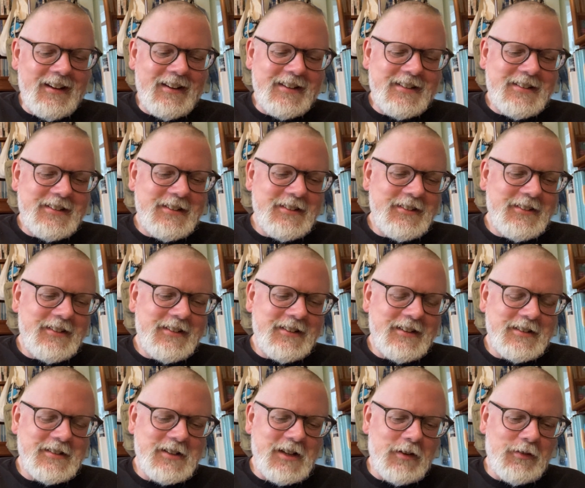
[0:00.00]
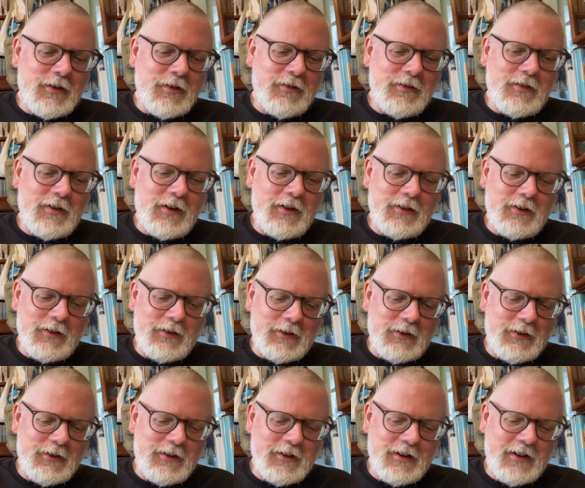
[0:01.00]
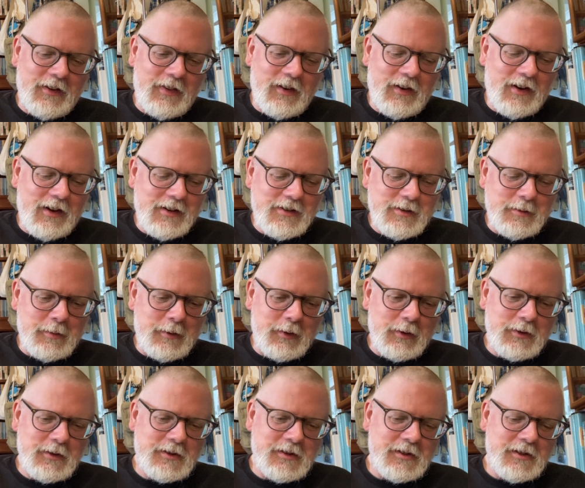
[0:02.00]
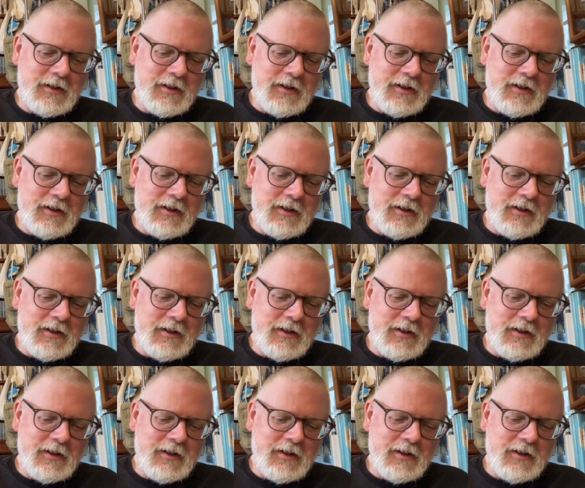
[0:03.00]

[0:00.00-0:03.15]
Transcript: to discover fatherhood in the later books.